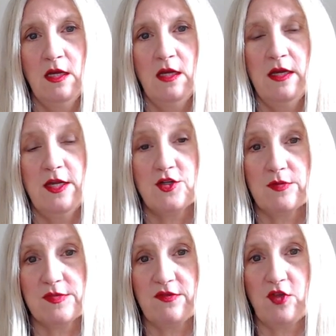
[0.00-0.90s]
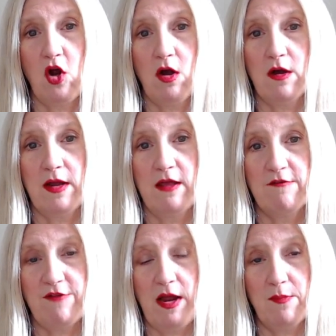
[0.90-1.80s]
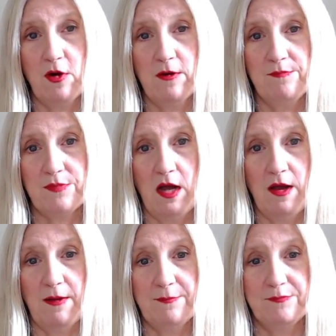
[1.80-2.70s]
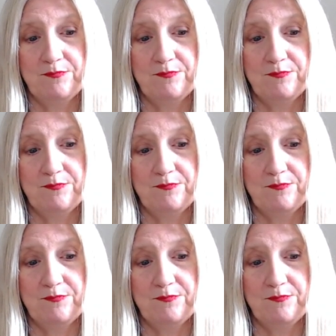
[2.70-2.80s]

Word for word: in terms of yarn and fiber. Um,